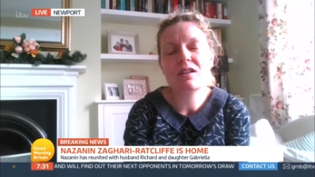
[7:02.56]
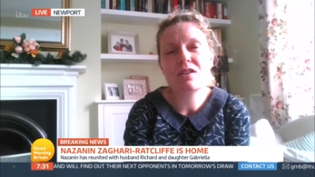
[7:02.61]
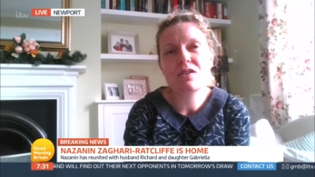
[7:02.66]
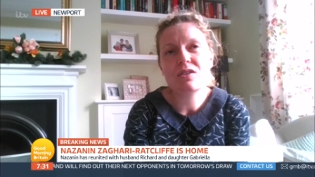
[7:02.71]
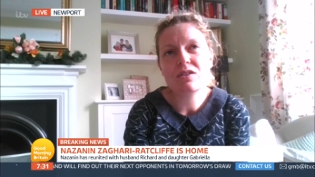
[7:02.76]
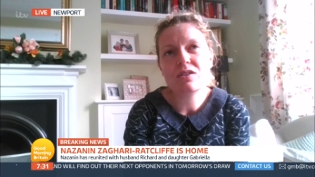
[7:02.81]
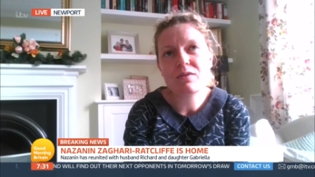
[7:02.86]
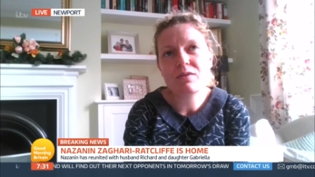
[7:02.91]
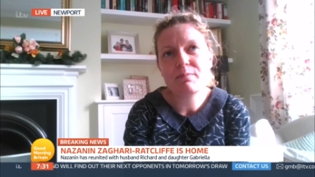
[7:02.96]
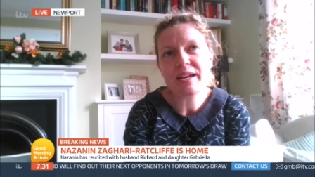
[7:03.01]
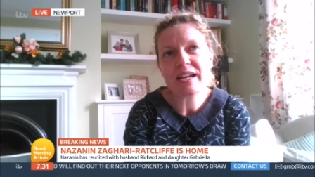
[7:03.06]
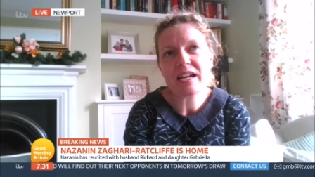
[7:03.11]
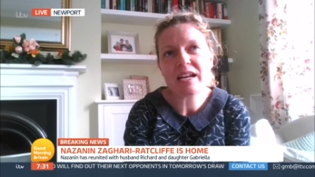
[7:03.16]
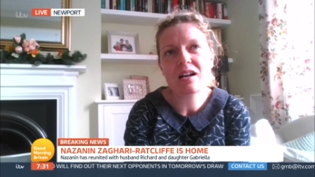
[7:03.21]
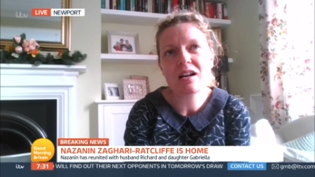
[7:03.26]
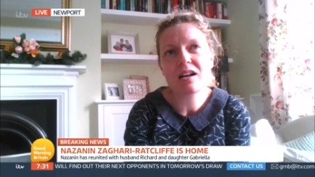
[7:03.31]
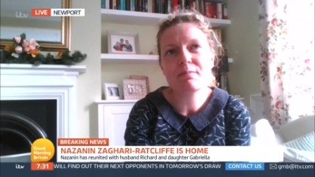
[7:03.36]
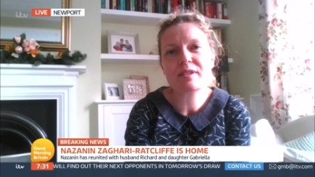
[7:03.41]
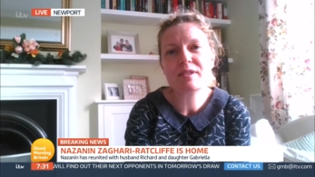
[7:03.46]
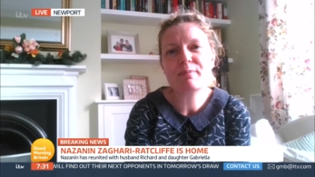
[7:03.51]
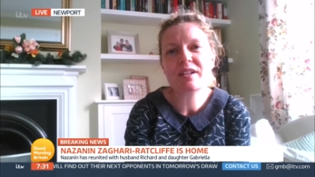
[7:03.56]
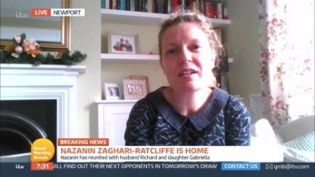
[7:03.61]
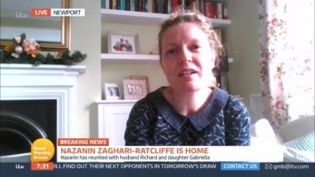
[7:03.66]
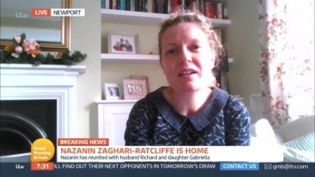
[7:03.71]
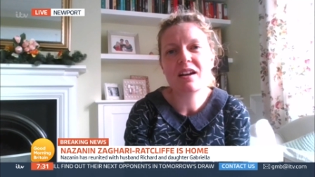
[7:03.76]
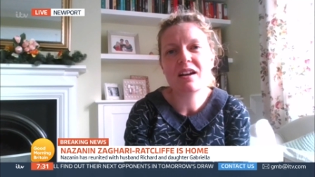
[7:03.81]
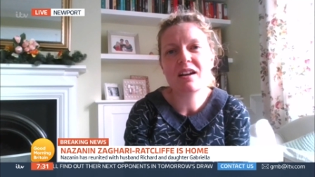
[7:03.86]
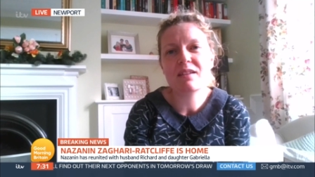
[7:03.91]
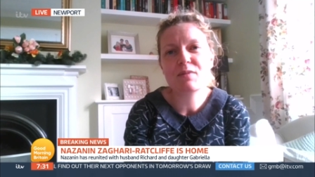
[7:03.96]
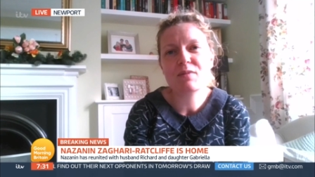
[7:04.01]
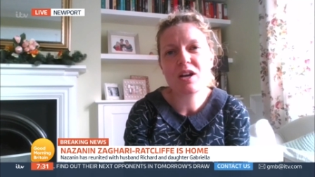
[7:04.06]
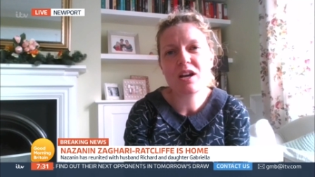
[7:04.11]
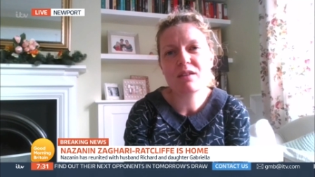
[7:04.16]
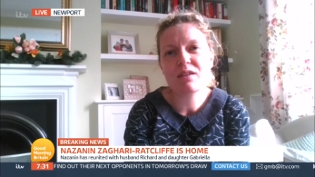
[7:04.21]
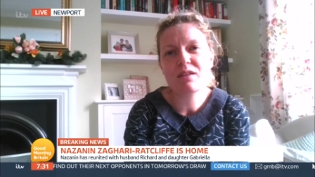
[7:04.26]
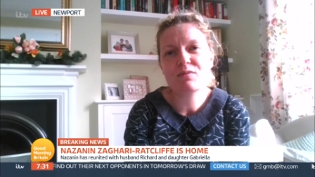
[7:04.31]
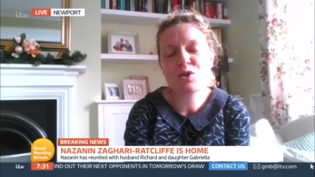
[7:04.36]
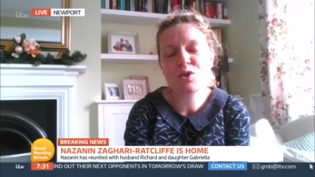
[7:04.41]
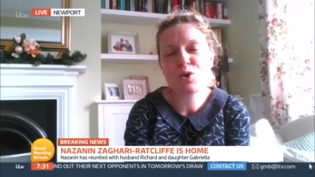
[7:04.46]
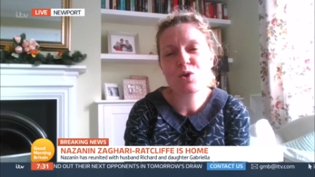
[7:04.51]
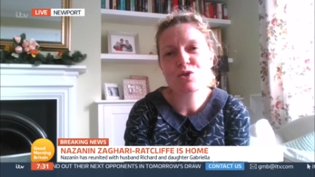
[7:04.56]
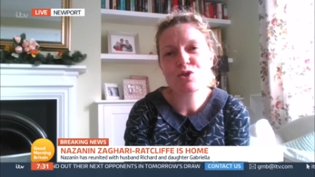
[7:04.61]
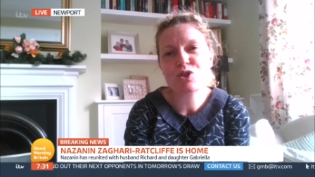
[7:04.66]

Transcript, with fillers: on pickups, but I'm not